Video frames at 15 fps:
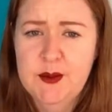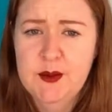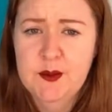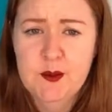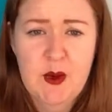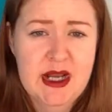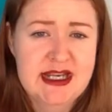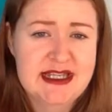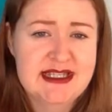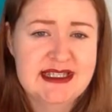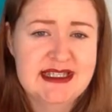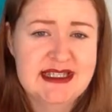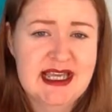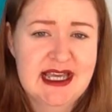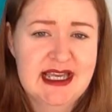Went
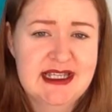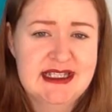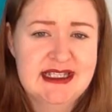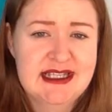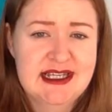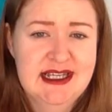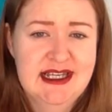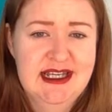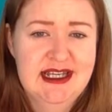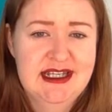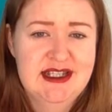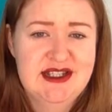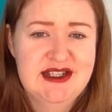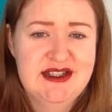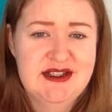instead,
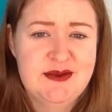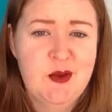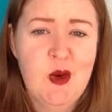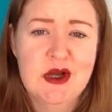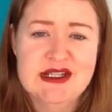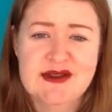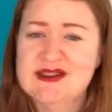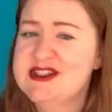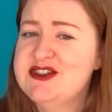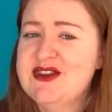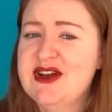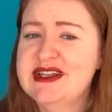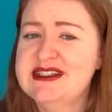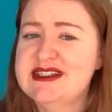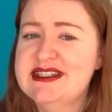walked down the
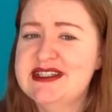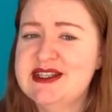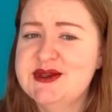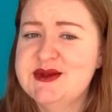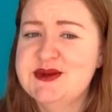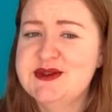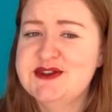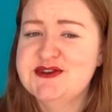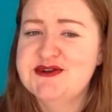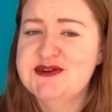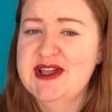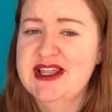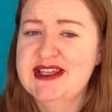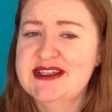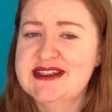Strand to
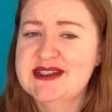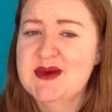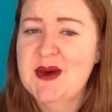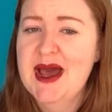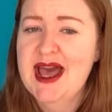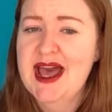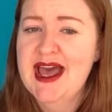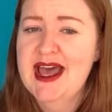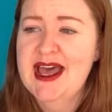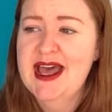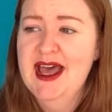Trafalgar Square.